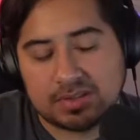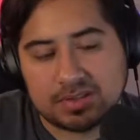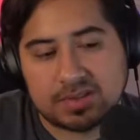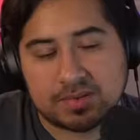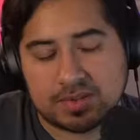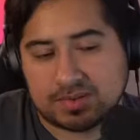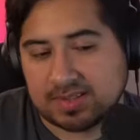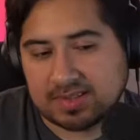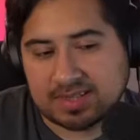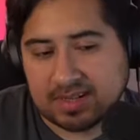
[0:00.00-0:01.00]
these 2 shows
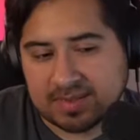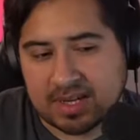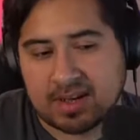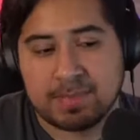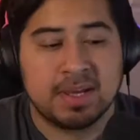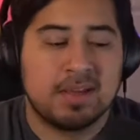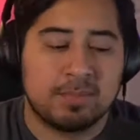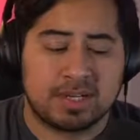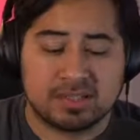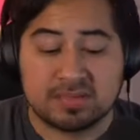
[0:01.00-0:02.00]
at the same time.
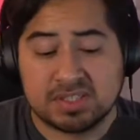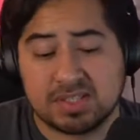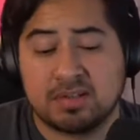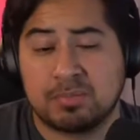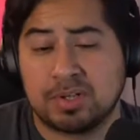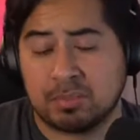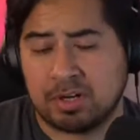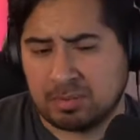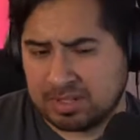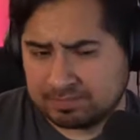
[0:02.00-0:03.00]
Because if she's in the Book of
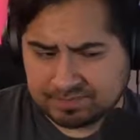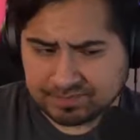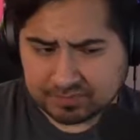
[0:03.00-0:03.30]
Boba,